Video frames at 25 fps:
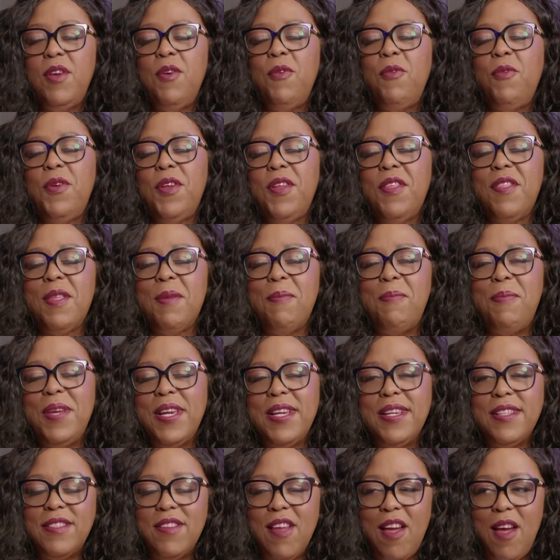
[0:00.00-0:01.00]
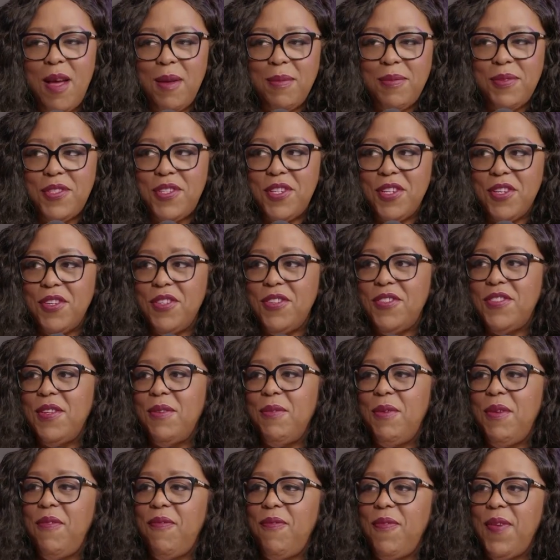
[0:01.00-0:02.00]
One of the biggest obstacles that
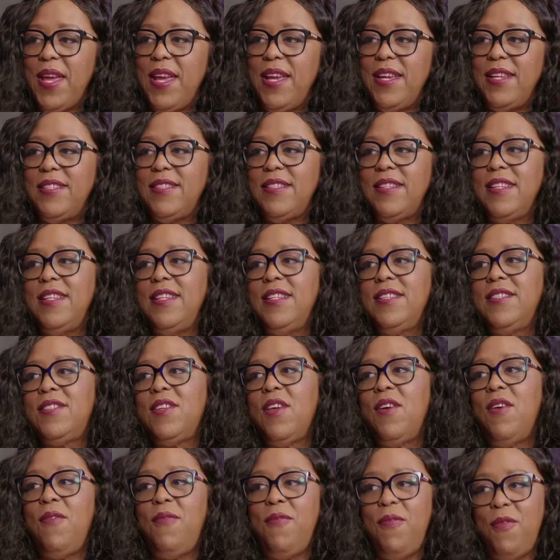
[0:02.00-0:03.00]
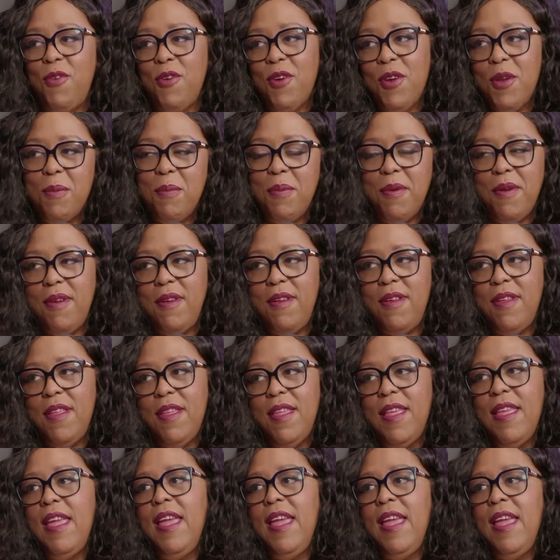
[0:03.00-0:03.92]
we face is affordable